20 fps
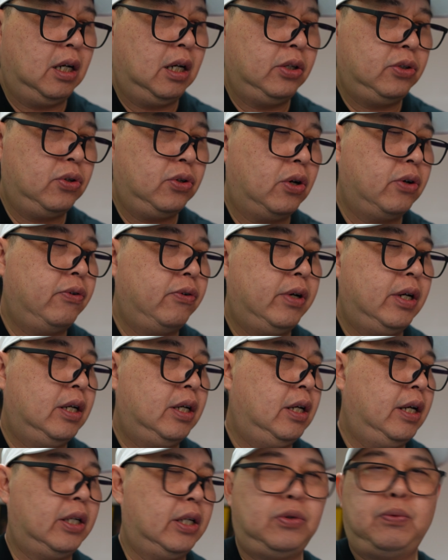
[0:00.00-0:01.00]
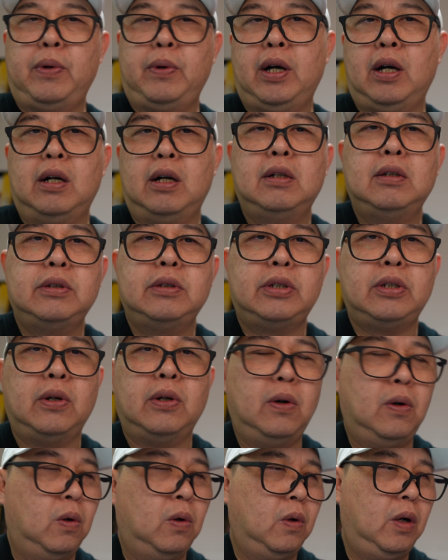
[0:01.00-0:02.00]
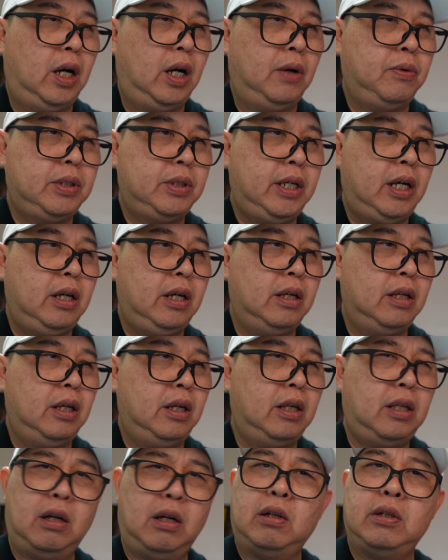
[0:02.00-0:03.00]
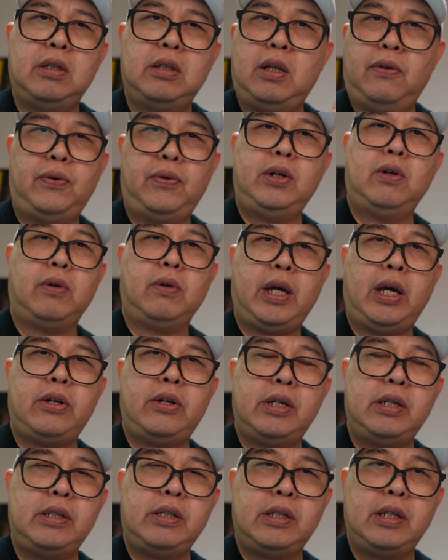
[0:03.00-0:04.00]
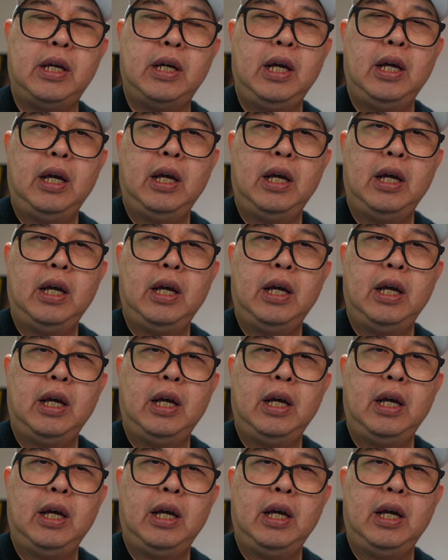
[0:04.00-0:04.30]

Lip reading: genre as well. So I would say on different occasions,